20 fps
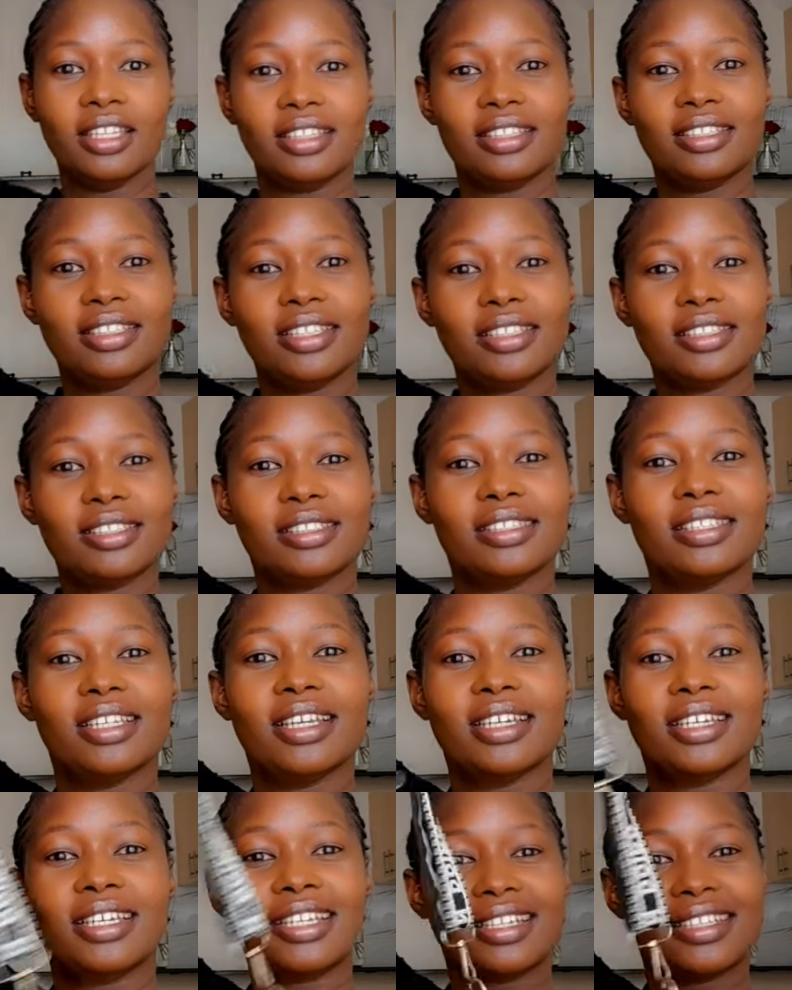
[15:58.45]
This is
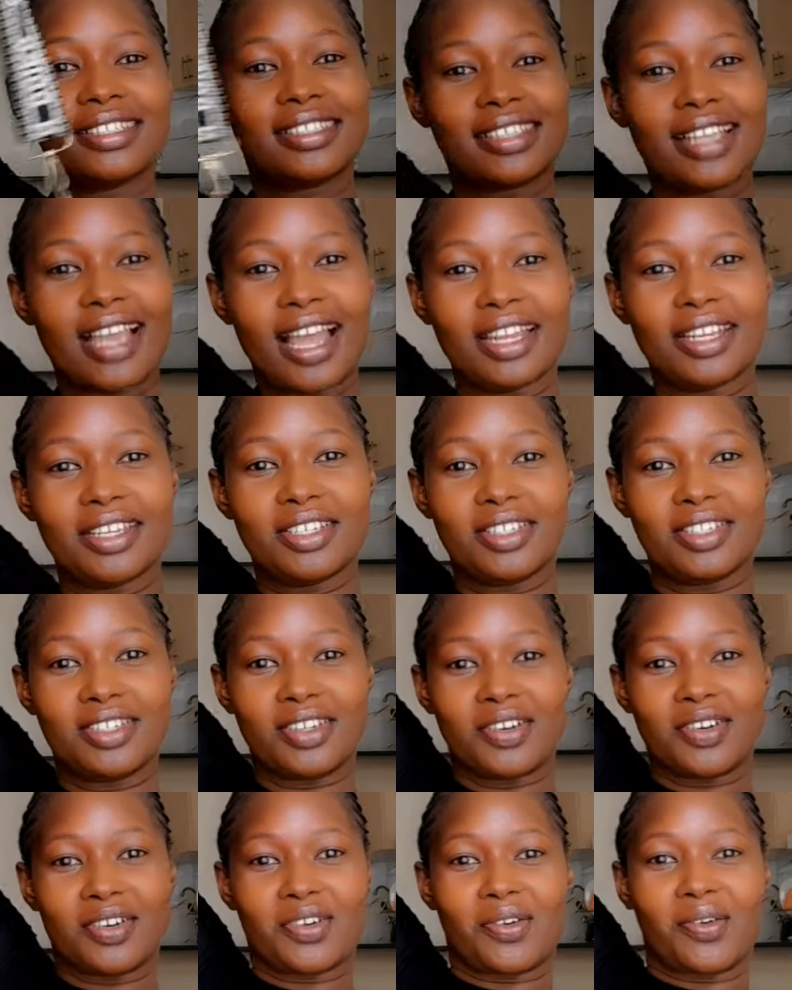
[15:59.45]
Christian
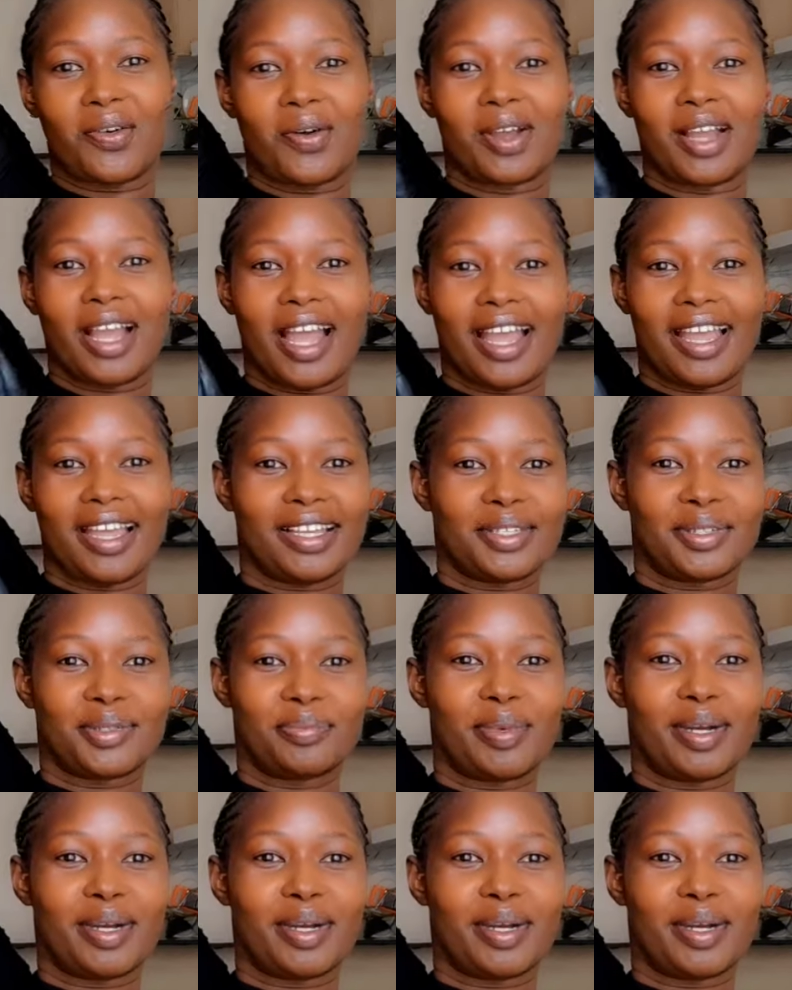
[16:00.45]
Dior, guys.